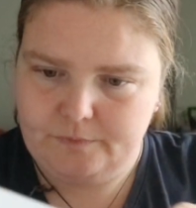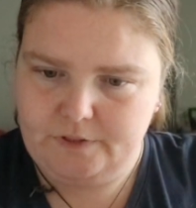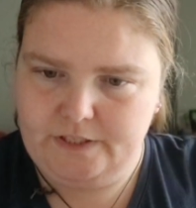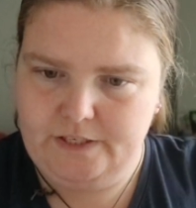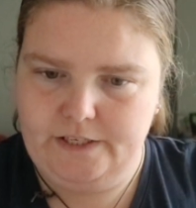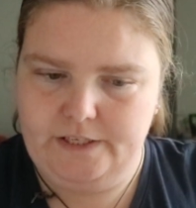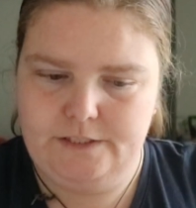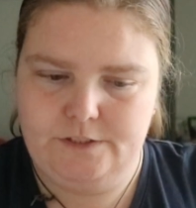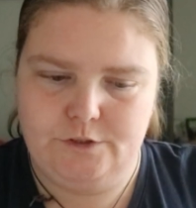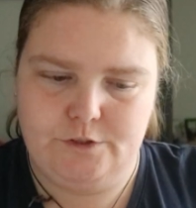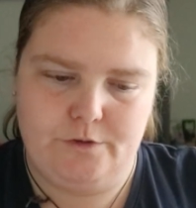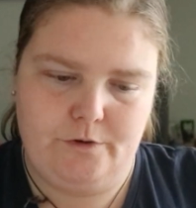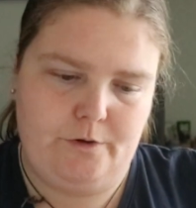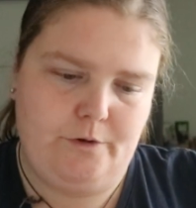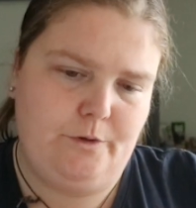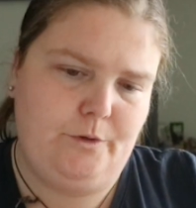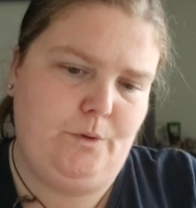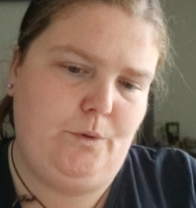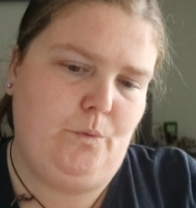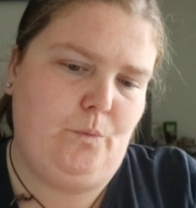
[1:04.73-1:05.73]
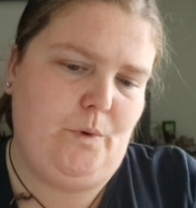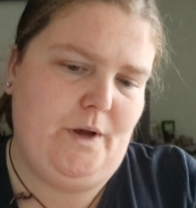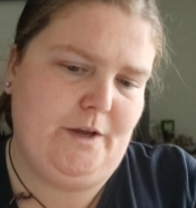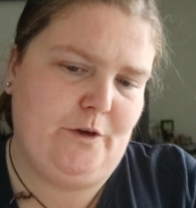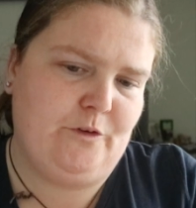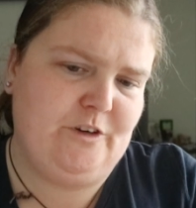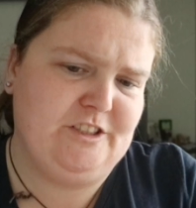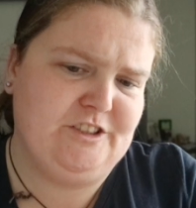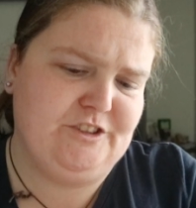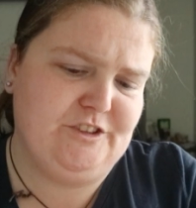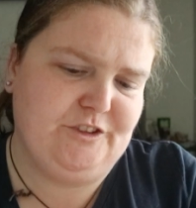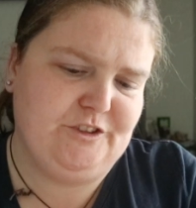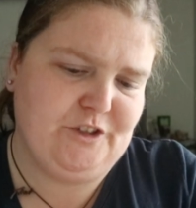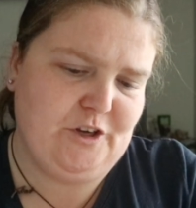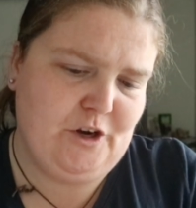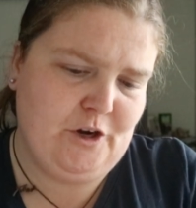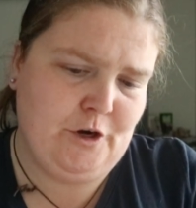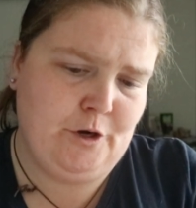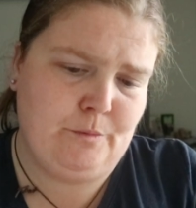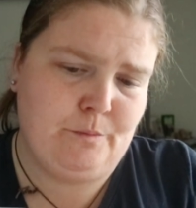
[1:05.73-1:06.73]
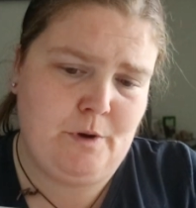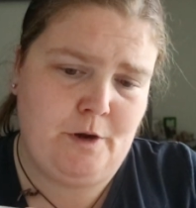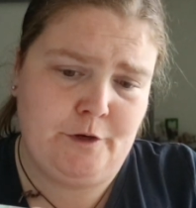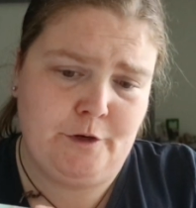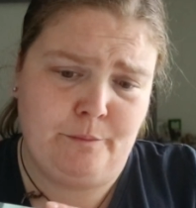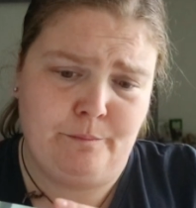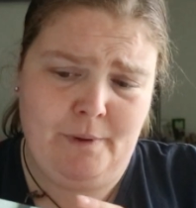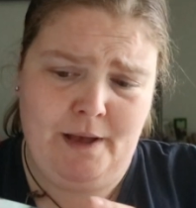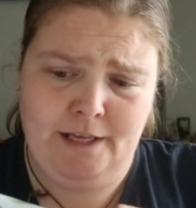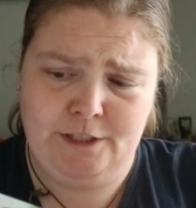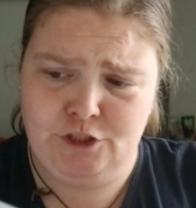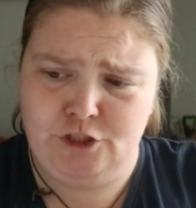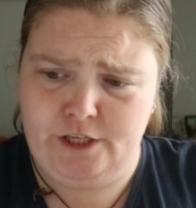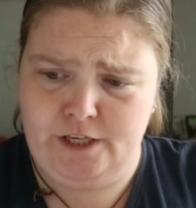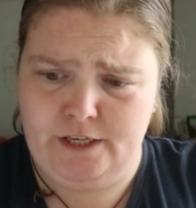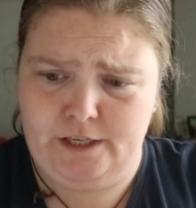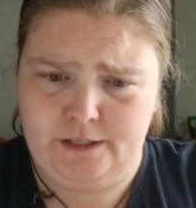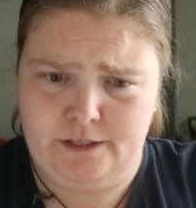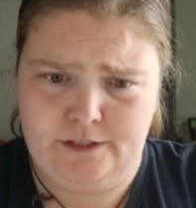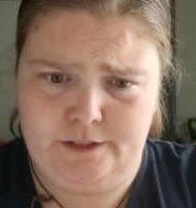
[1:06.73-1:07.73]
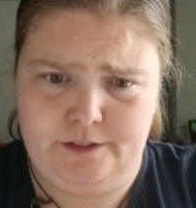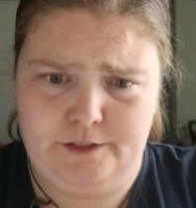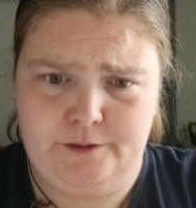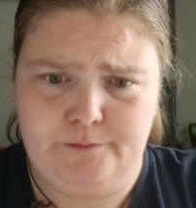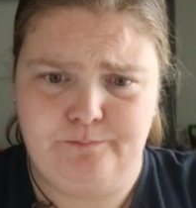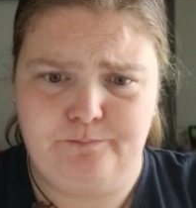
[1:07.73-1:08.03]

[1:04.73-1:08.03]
okay, intro, why crystals are modern magic.